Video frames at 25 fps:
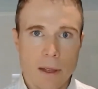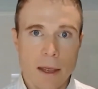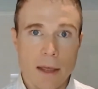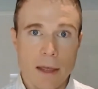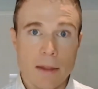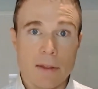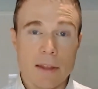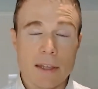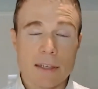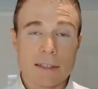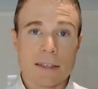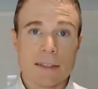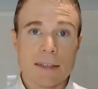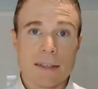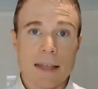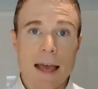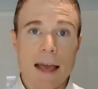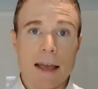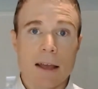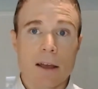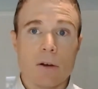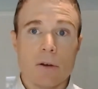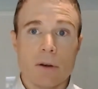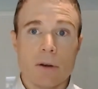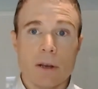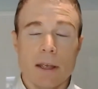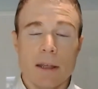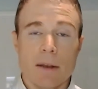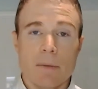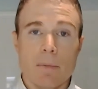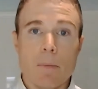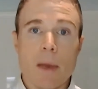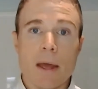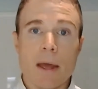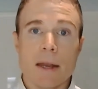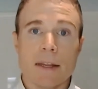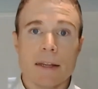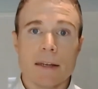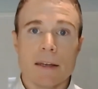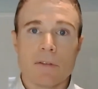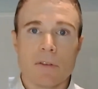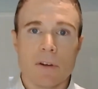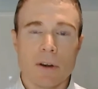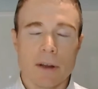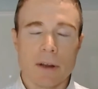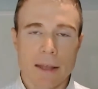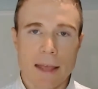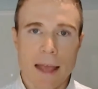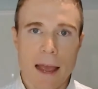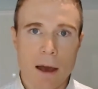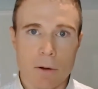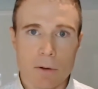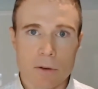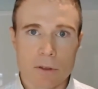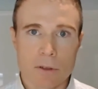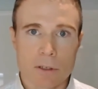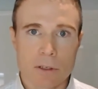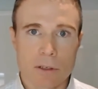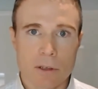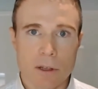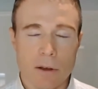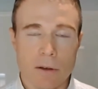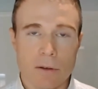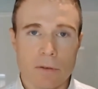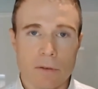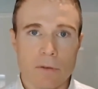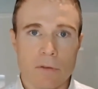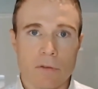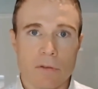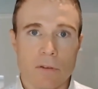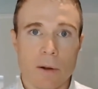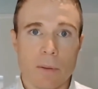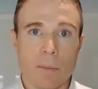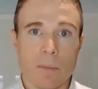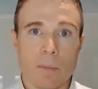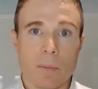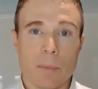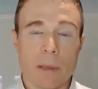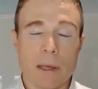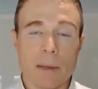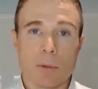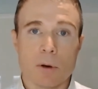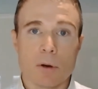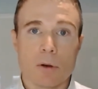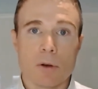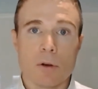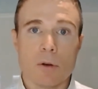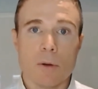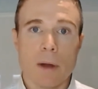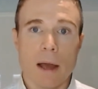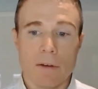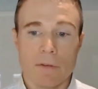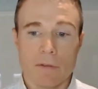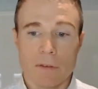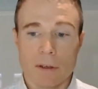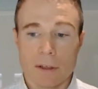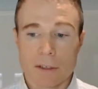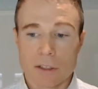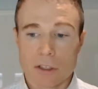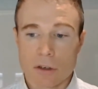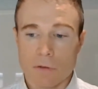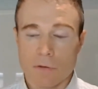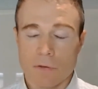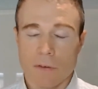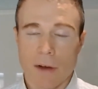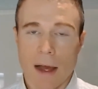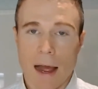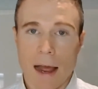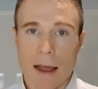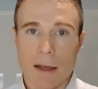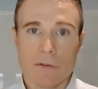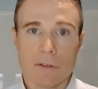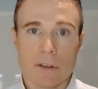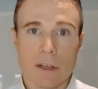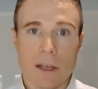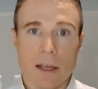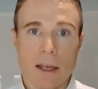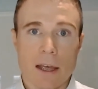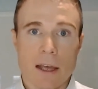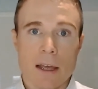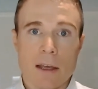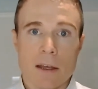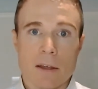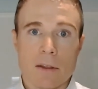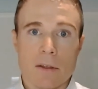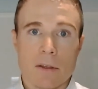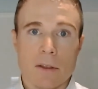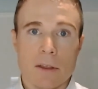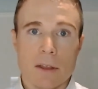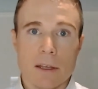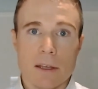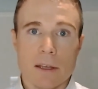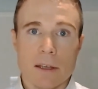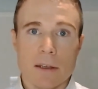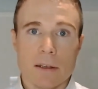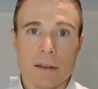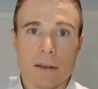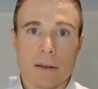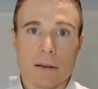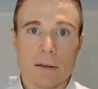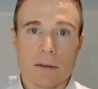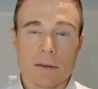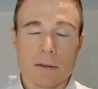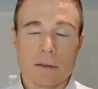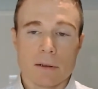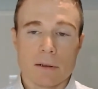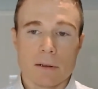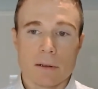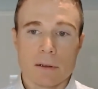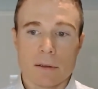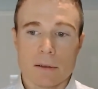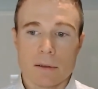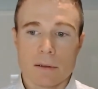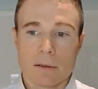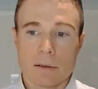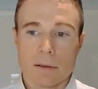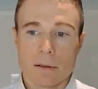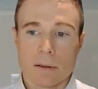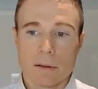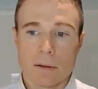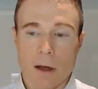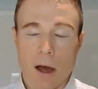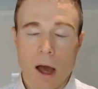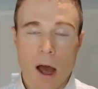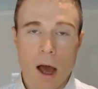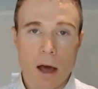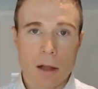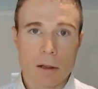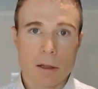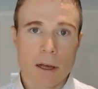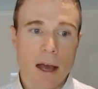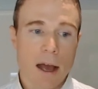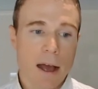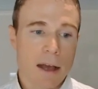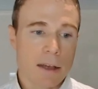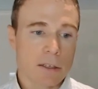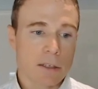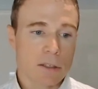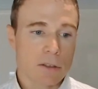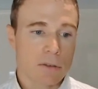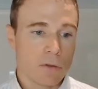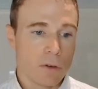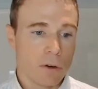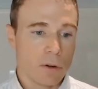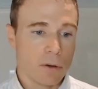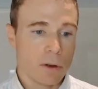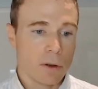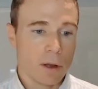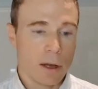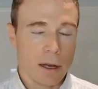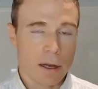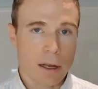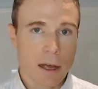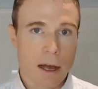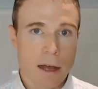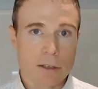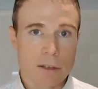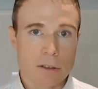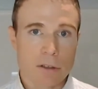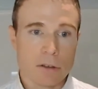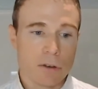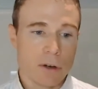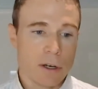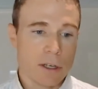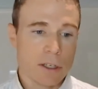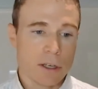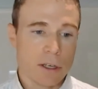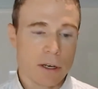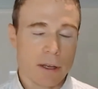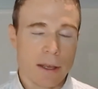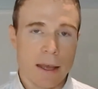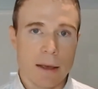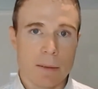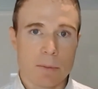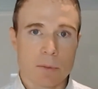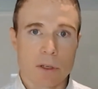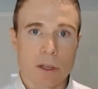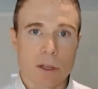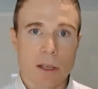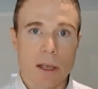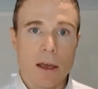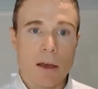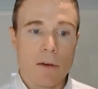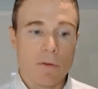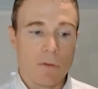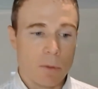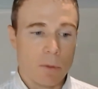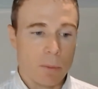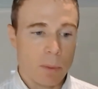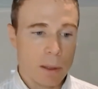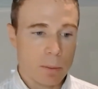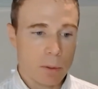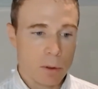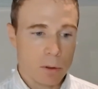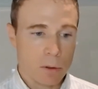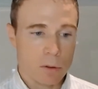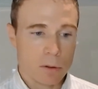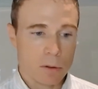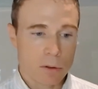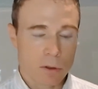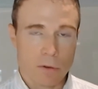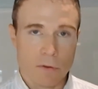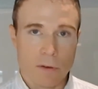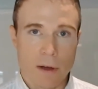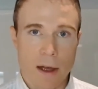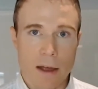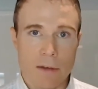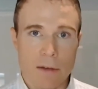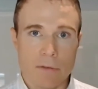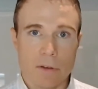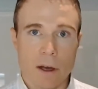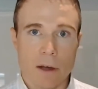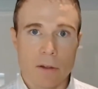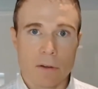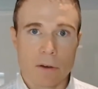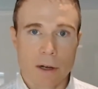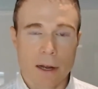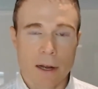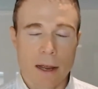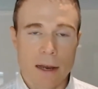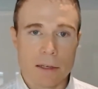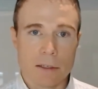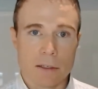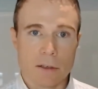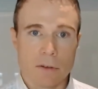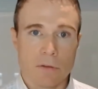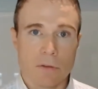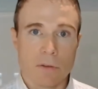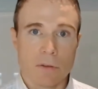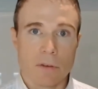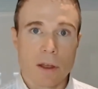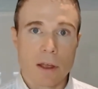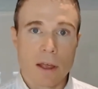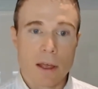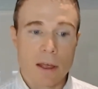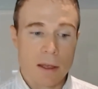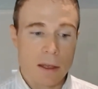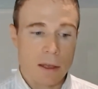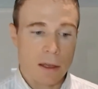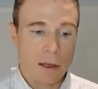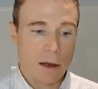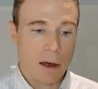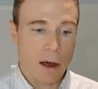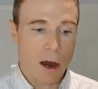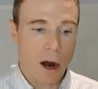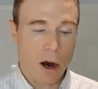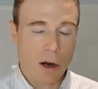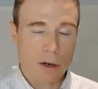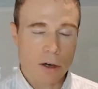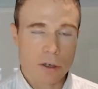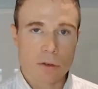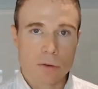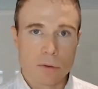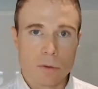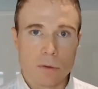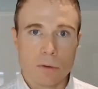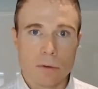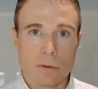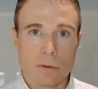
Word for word: And this is echoed in many different accounts from people who have survived the the Holocaust uh, concentration camps, from people who survived other kinds of uh, harsh